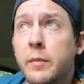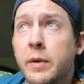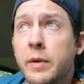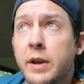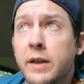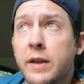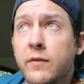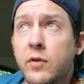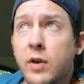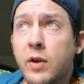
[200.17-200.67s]

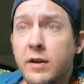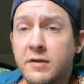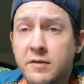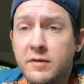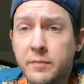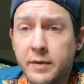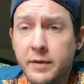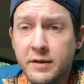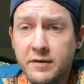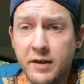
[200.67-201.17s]
going to give you
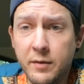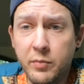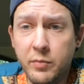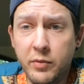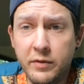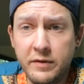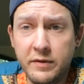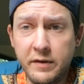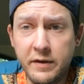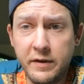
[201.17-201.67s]
guys some
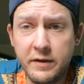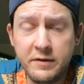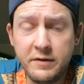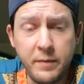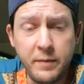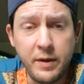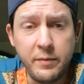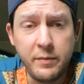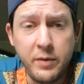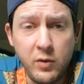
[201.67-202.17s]
examples, and
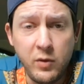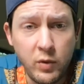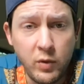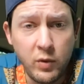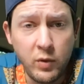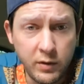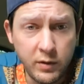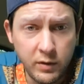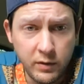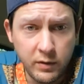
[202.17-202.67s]
this might be
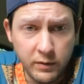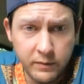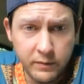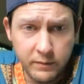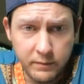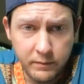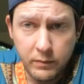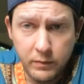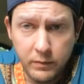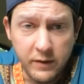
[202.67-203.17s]

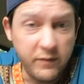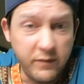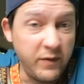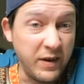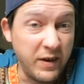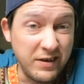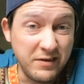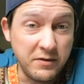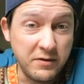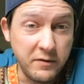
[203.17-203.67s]
where the
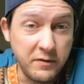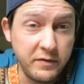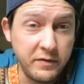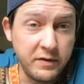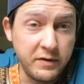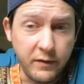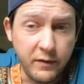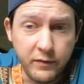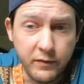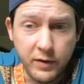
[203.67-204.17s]
offensive
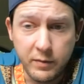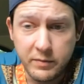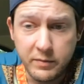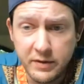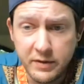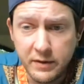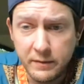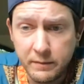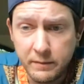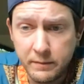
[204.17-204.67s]
stuff
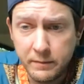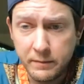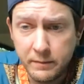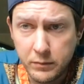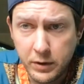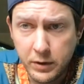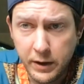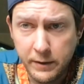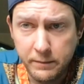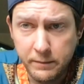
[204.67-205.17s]
comes in.
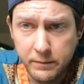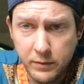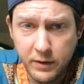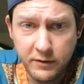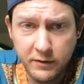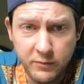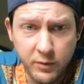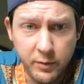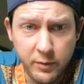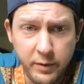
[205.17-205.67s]
Okay?
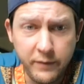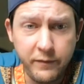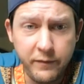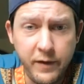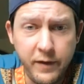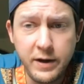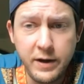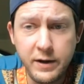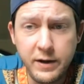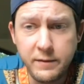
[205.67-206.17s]
You guys want to be
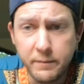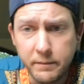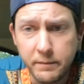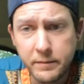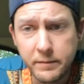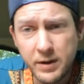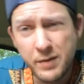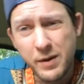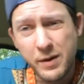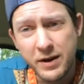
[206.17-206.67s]

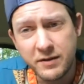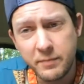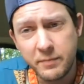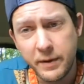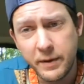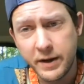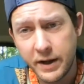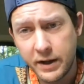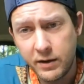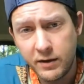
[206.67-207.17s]
offended? Come on, it's
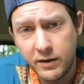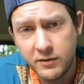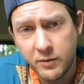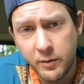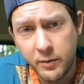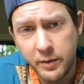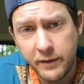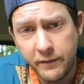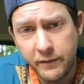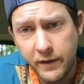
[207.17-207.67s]
Monday. You guys
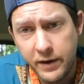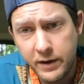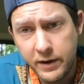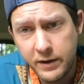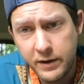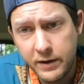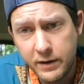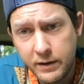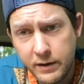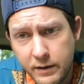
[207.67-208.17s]
want to be
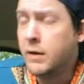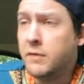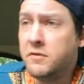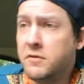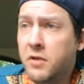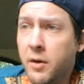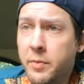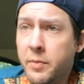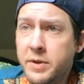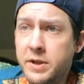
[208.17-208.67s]
offended?
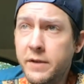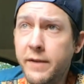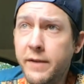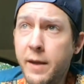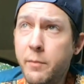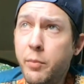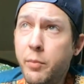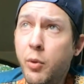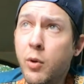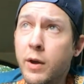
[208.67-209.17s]
So up until
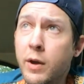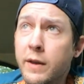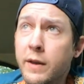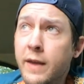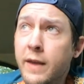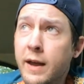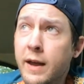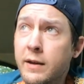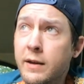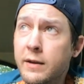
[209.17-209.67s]
that
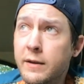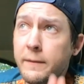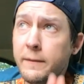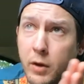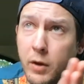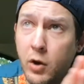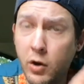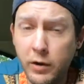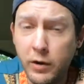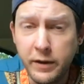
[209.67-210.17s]
point,
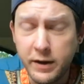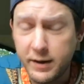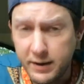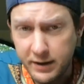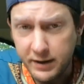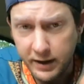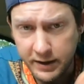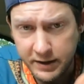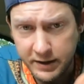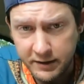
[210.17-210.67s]
that call
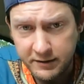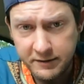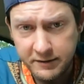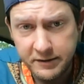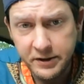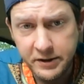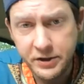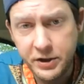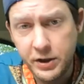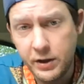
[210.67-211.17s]
it a
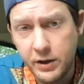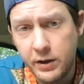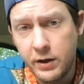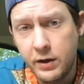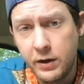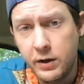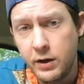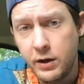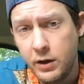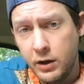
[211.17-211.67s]

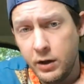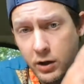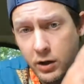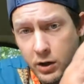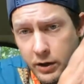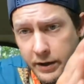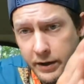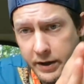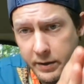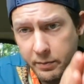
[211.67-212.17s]
decision,
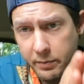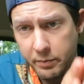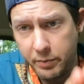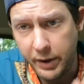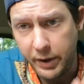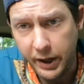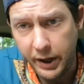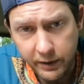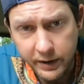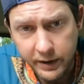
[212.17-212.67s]
call it
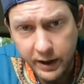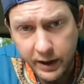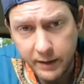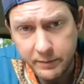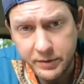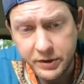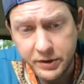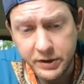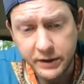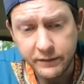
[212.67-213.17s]
a
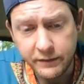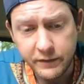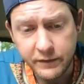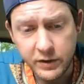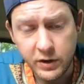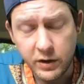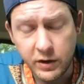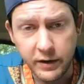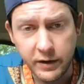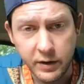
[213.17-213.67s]
paradigm
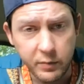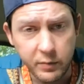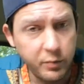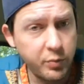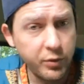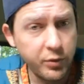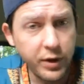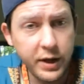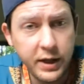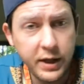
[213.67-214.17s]
shift, call it
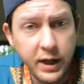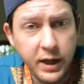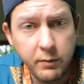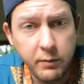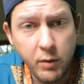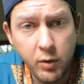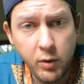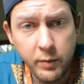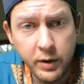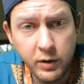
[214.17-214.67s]
a
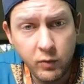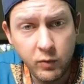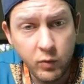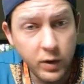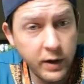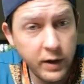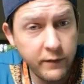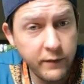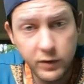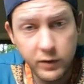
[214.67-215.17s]
breaking moment,
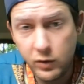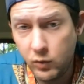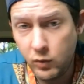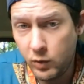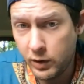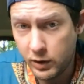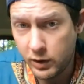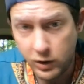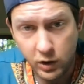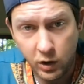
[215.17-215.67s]
whatever you
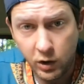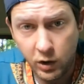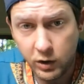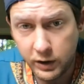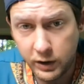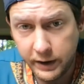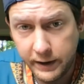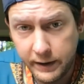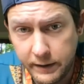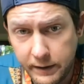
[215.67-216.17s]
want to
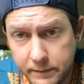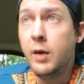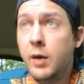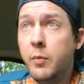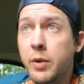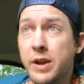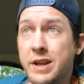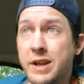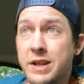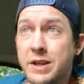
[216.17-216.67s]
call it.
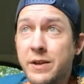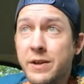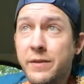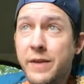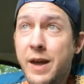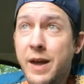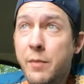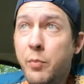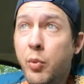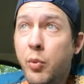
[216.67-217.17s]
But
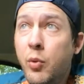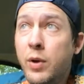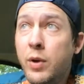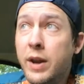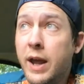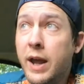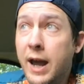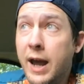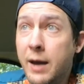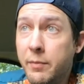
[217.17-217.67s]
until that
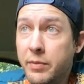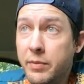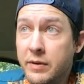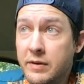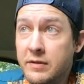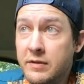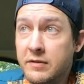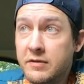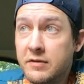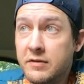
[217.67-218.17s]
point
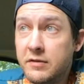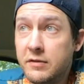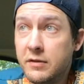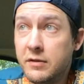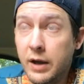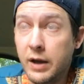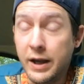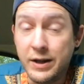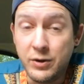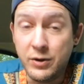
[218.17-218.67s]

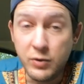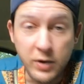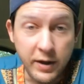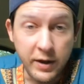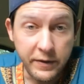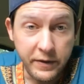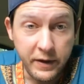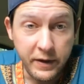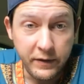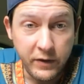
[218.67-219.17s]
happens, I do
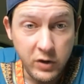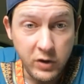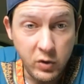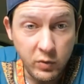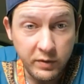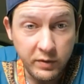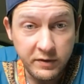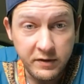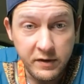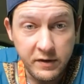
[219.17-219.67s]
not think that
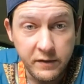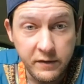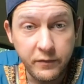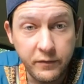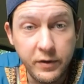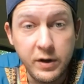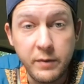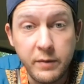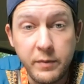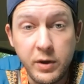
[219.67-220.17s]
you will see the
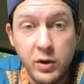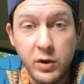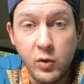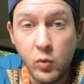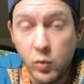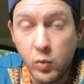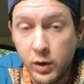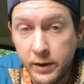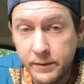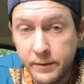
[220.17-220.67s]
freedom that
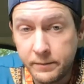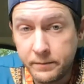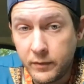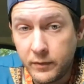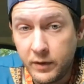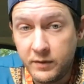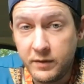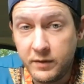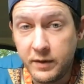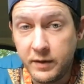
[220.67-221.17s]
you want.
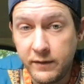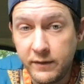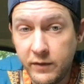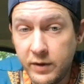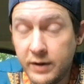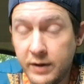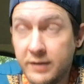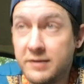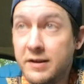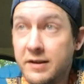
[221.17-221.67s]
So I'm going to give
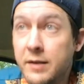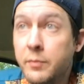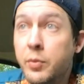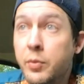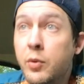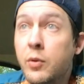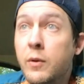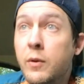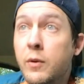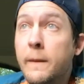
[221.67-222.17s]
you an
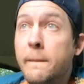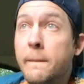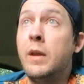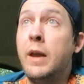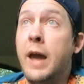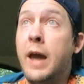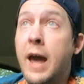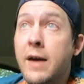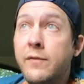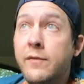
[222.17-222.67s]
example.
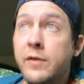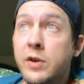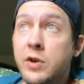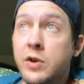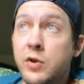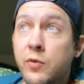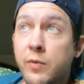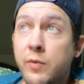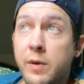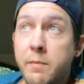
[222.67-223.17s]

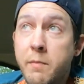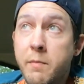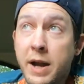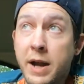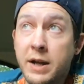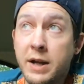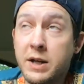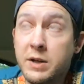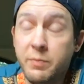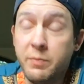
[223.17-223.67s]
Having to
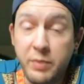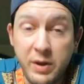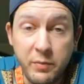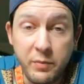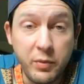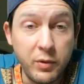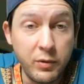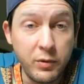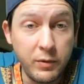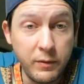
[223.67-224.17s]
remind
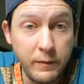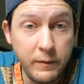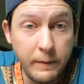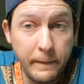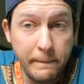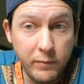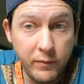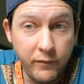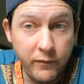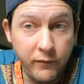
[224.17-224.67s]
people
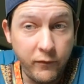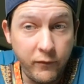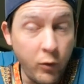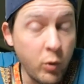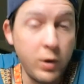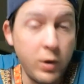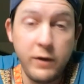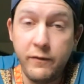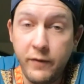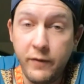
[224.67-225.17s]

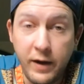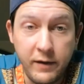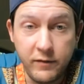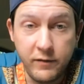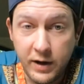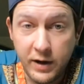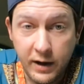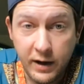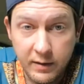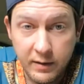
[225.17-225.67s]

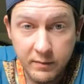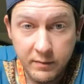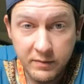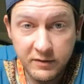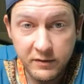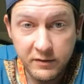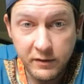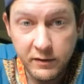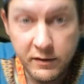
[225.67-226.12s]
45 times that